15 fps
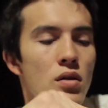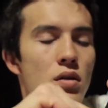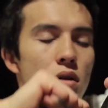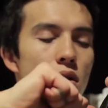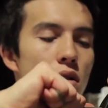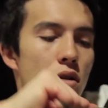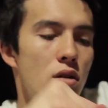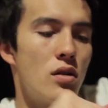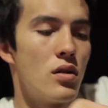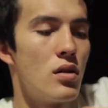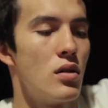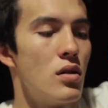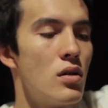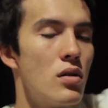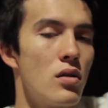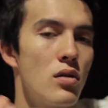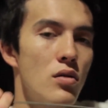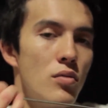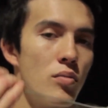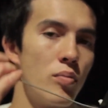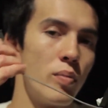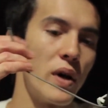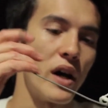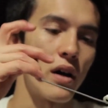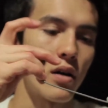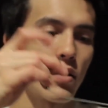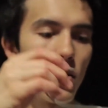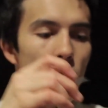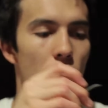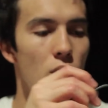We're going to loop back
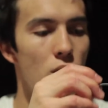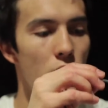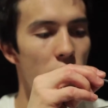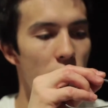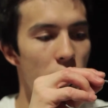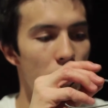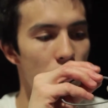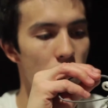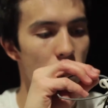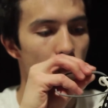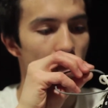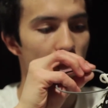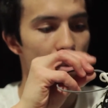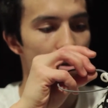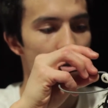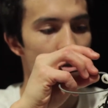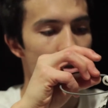around the mesh